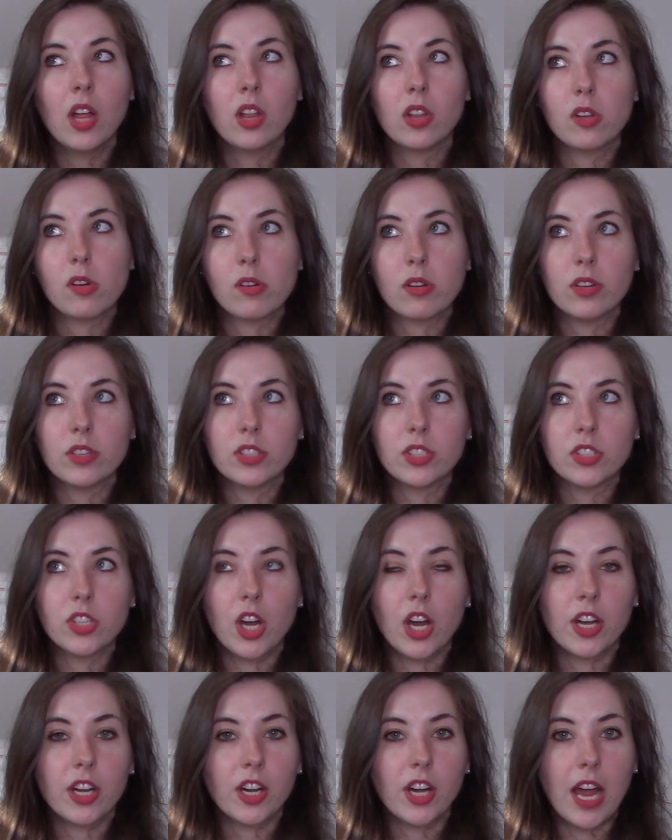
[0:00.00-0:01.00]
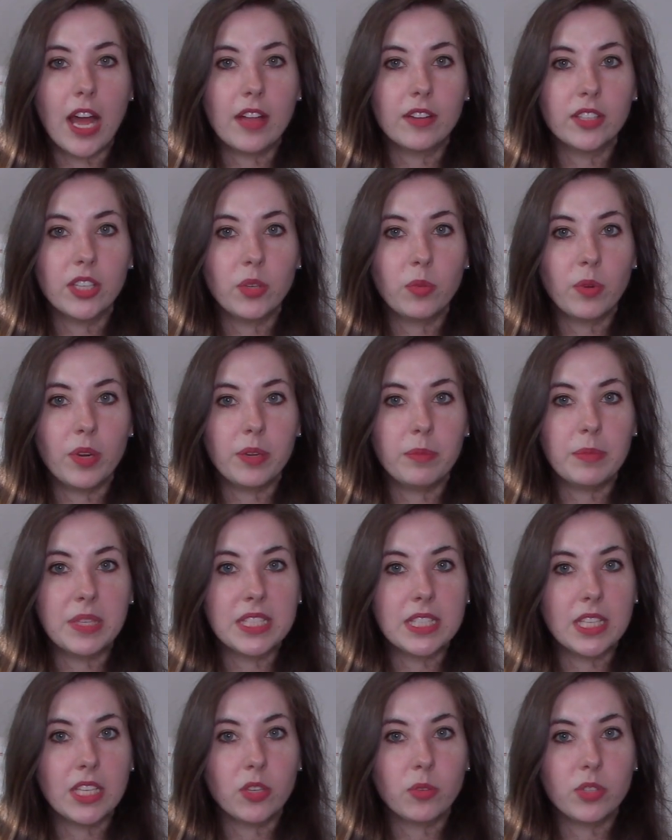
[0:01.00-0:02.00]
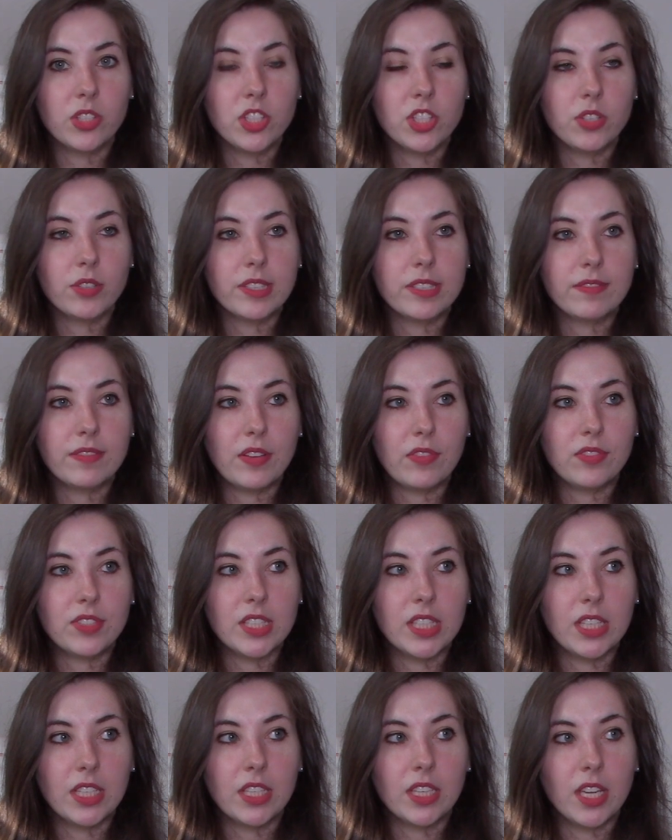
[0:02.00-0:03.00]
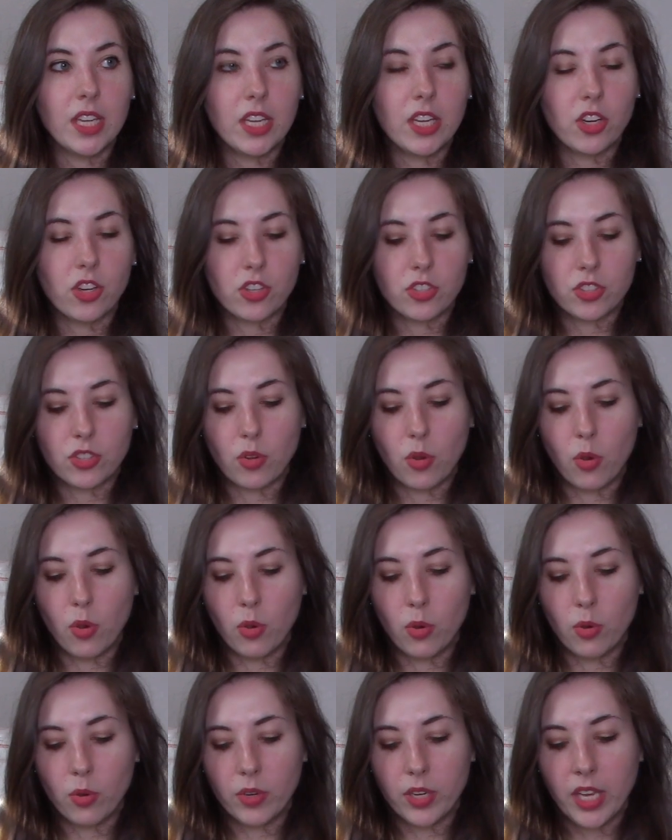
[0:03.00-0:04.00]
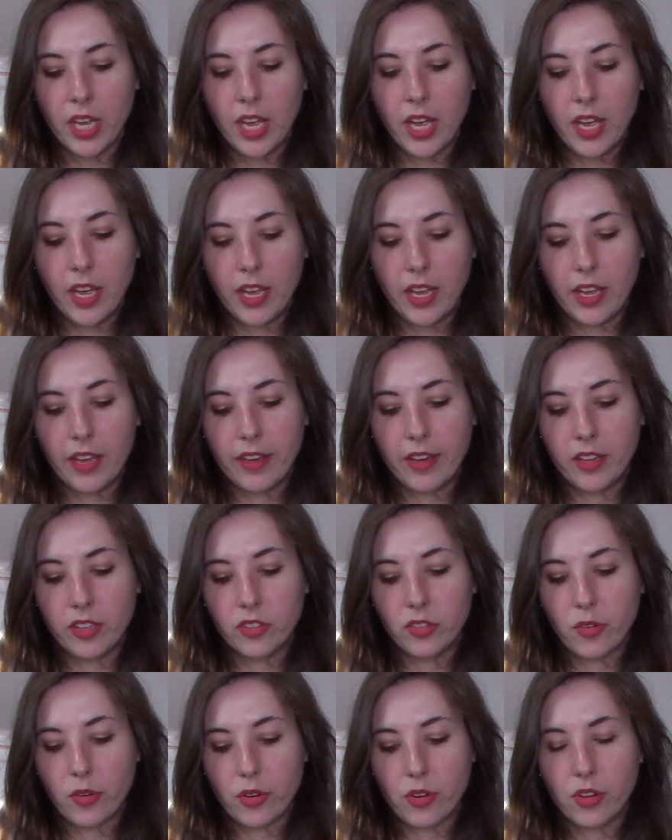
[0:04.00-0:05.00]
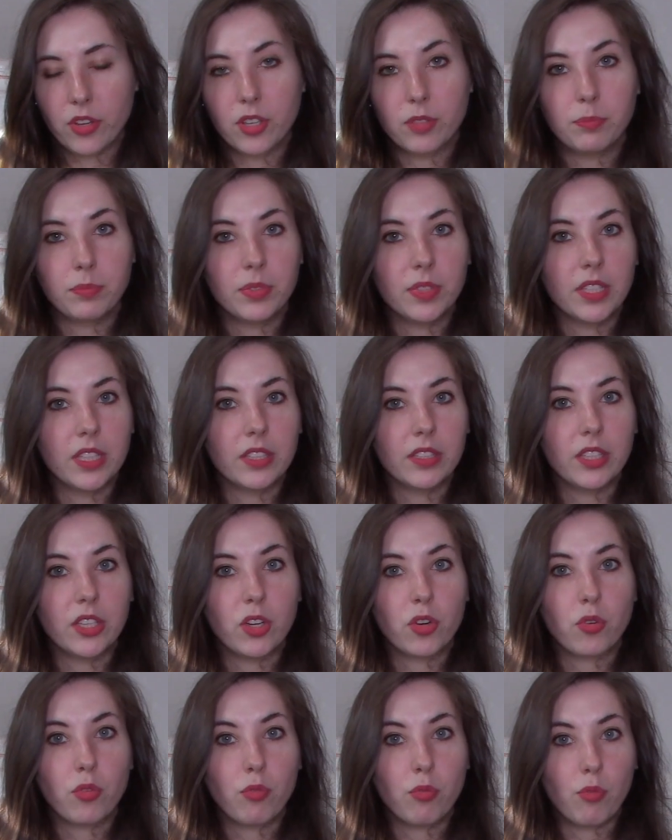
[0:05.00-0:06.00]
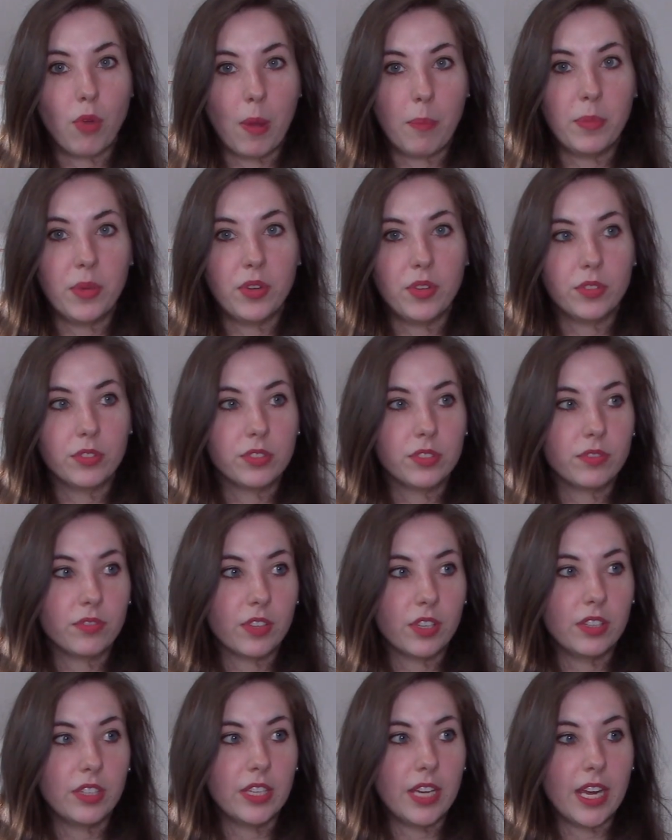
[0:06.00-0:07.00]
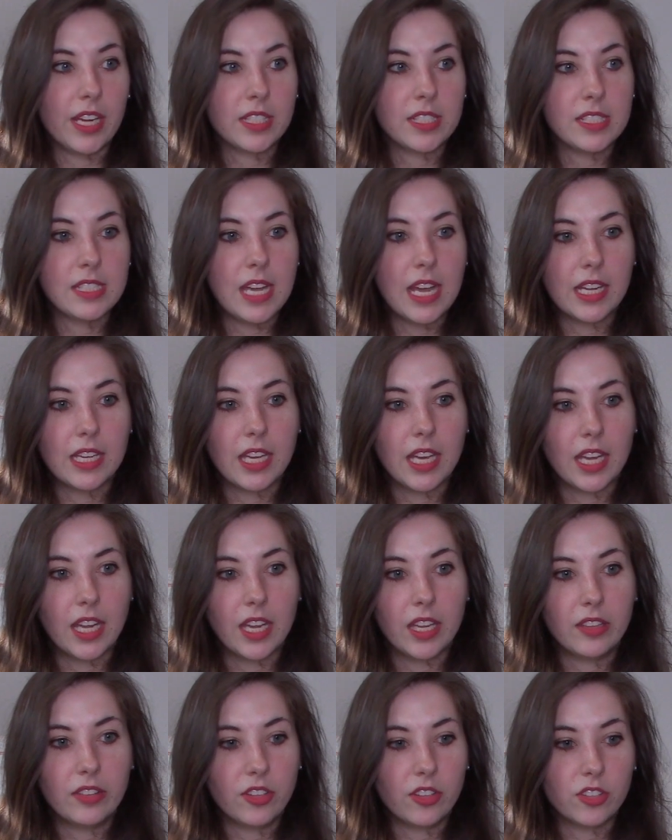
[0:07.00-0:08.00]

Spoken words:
Laurel's daughter Ellie went missing when she was 15 years old, and Laurel completely crumbles for the next decade.